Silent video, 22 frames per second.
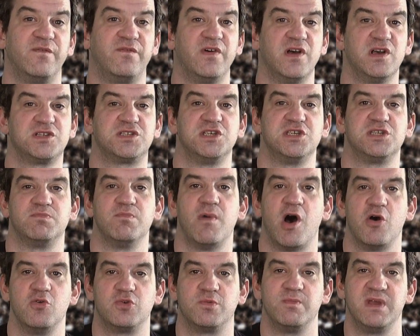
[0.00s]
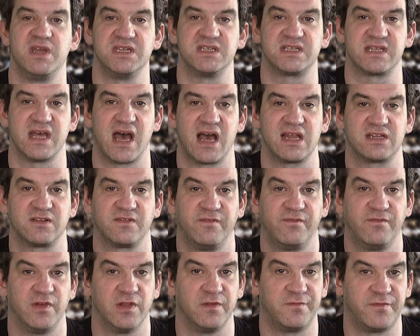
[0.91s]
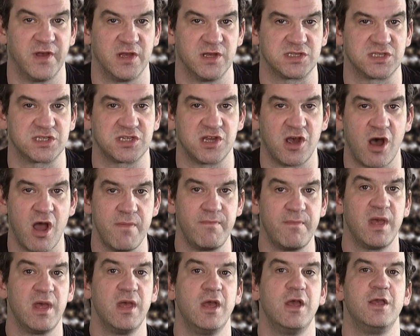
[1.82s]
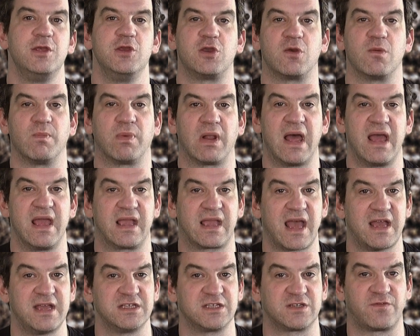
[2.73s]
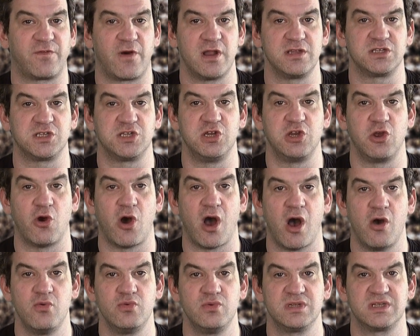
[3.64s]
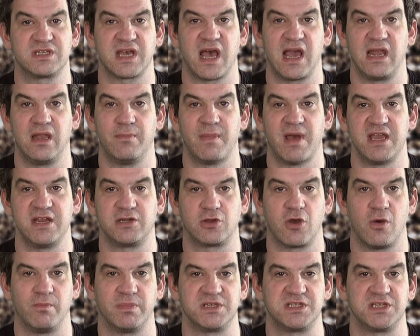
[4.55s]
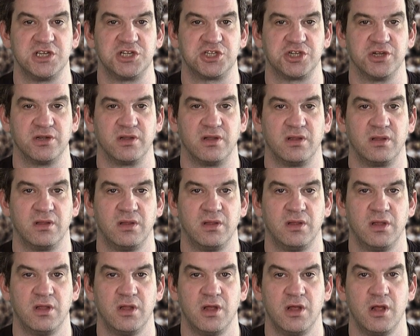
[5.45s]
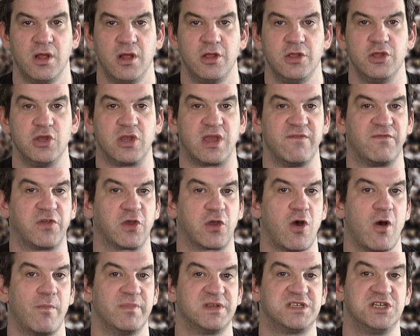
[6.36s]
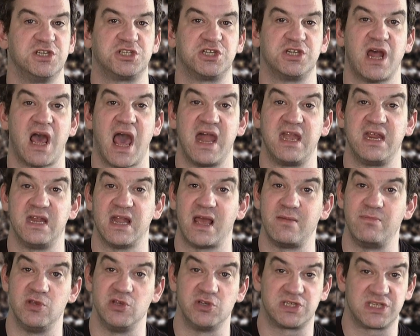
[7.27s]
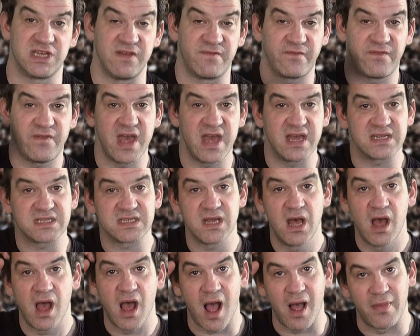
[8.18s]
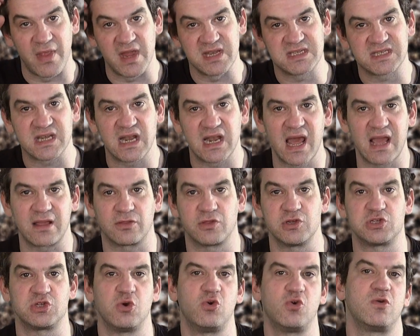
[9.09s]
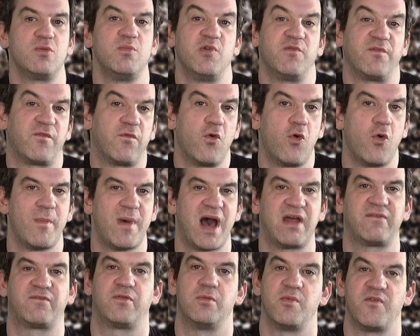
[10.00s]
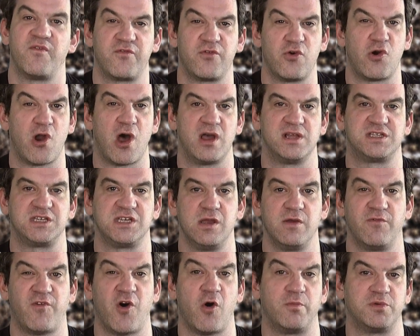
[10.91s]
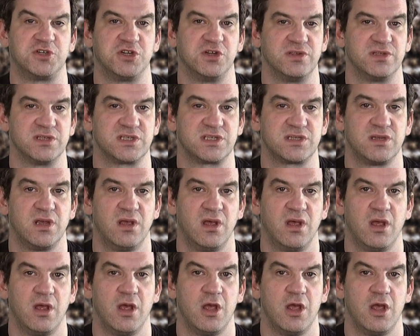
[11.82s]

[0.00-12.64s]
of Versus mode means that, for the first time, you can play against friends in your own tailor-made competition. You give the competition any name you see fit, and then select the tournament format from a variety of options.